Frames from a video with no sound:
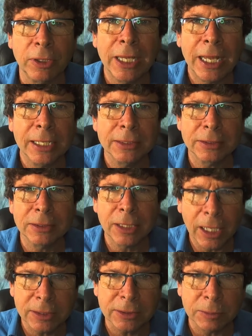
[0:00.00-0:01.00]
clients and
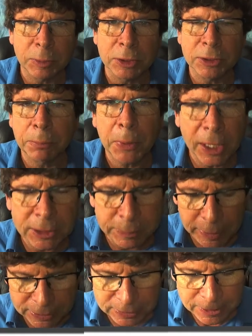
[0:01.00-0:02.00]
customers and
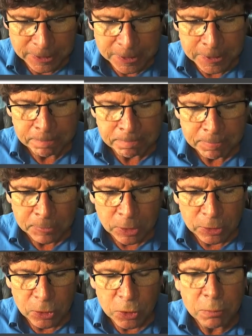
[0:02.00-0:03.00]
prospects.
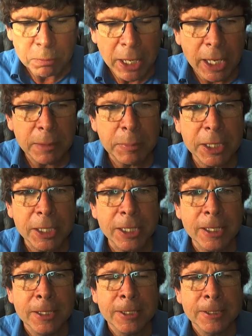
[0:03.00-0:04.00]
You may
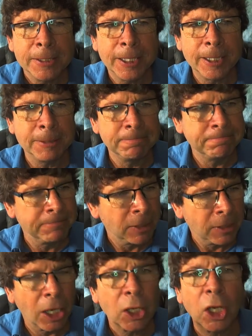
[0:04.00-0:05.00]
be um,
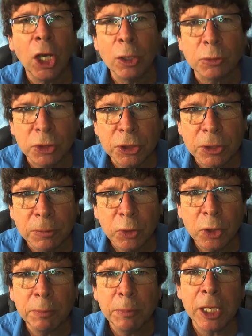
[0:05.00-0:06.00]
a coach.
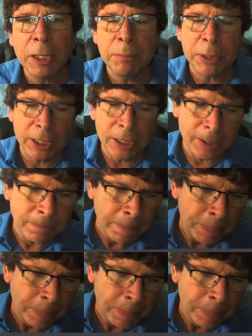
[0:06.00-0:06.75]
You may be